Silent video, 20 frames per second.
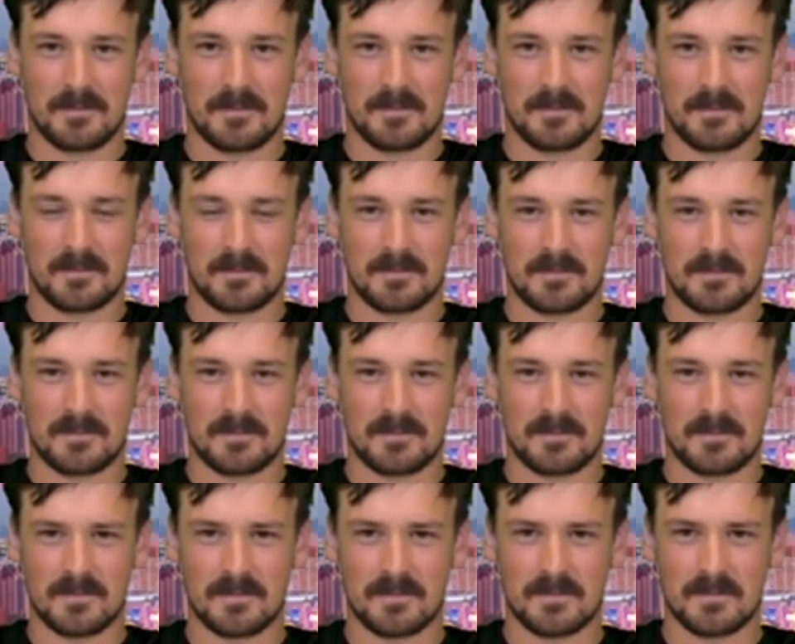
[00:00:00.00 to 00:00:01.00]

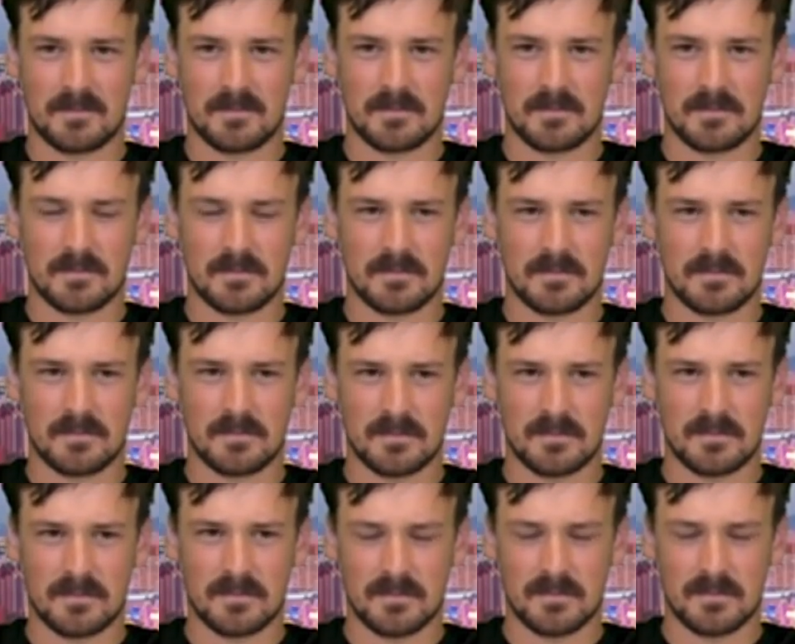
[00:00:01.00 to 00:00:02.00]

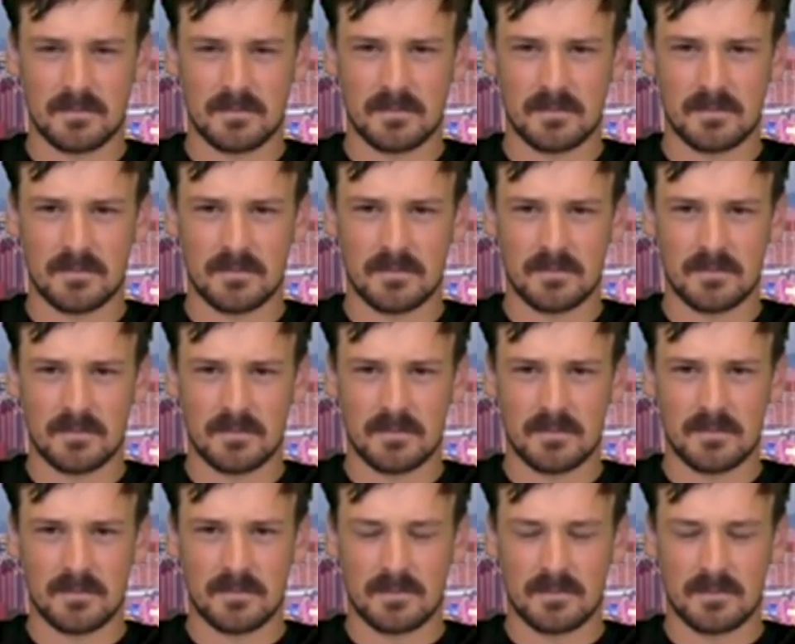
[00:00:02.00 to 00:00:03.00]

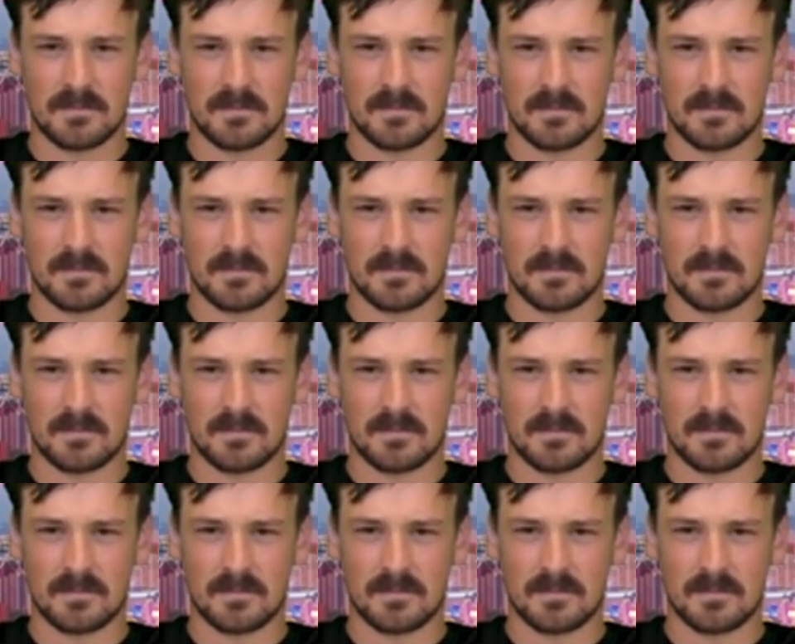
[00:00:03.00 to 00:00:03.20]
The person shown says nothing.